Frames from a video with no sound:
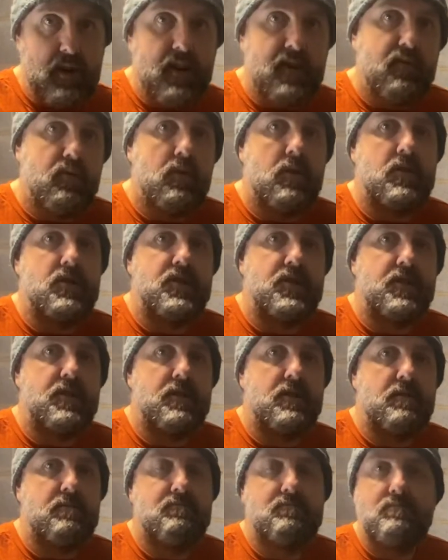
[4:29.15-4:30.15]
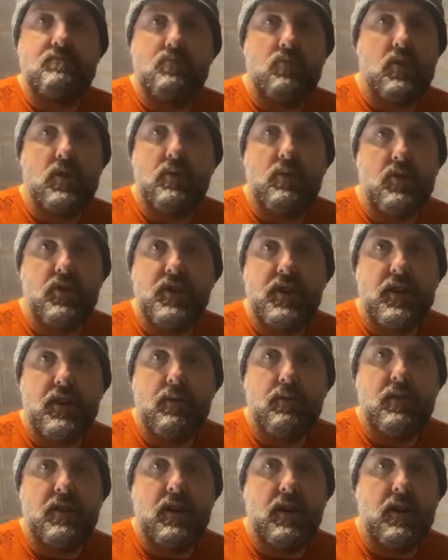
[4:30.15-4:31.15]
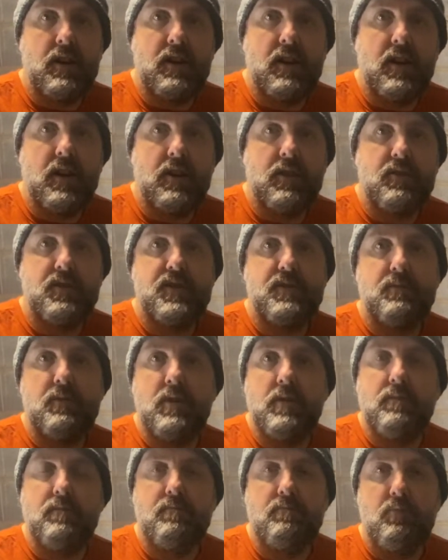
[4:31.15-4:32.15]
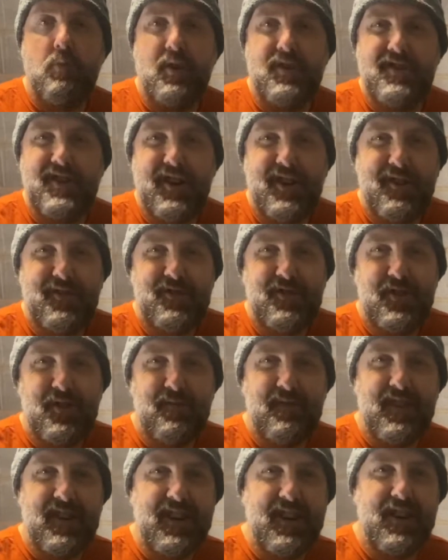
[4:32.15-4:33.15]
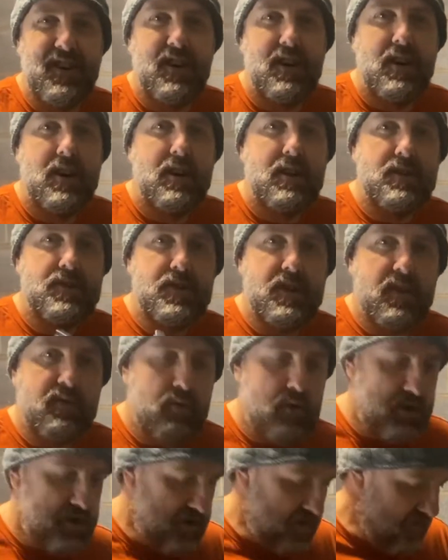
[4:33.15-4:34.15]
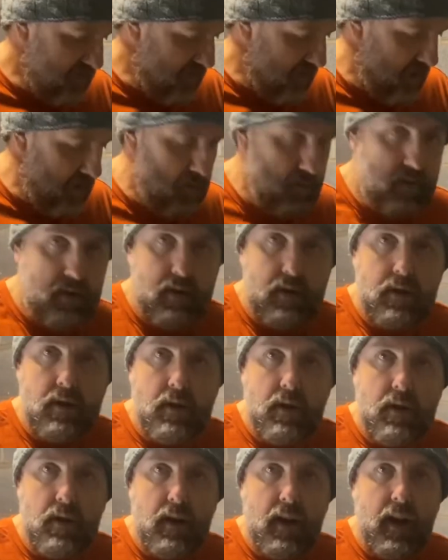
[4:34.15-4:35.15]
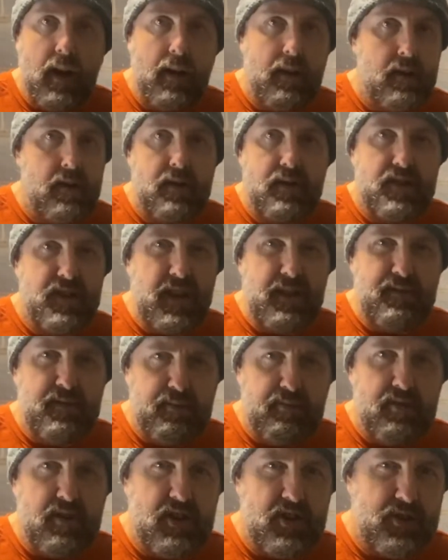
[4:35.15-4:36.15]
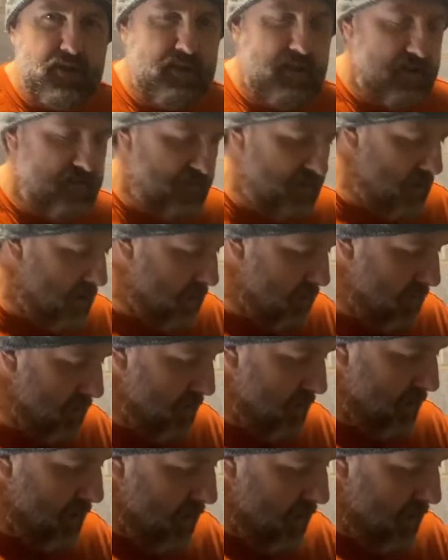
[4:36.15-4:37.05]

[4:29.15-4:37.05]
I've watched, what do you do when you learn how to do something? Watch a YouTube video. So I've watched a few. It seems pretty straightforward.